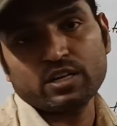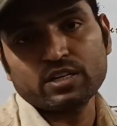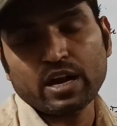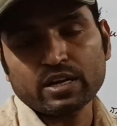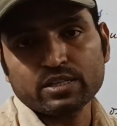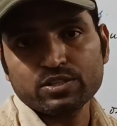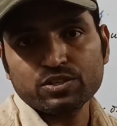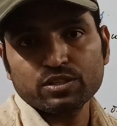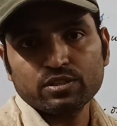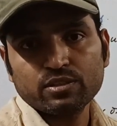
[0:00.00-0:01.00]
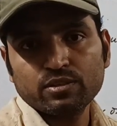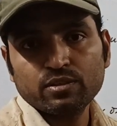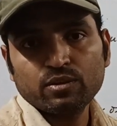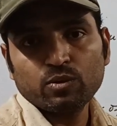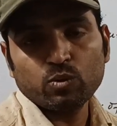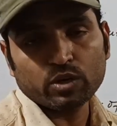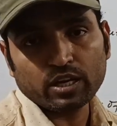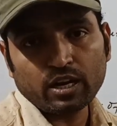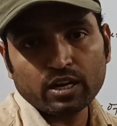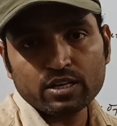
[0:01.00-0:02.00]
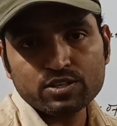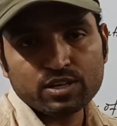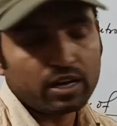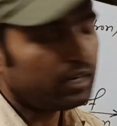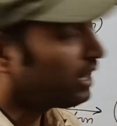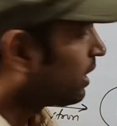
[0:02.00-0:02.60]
attract each other. Okay, understand?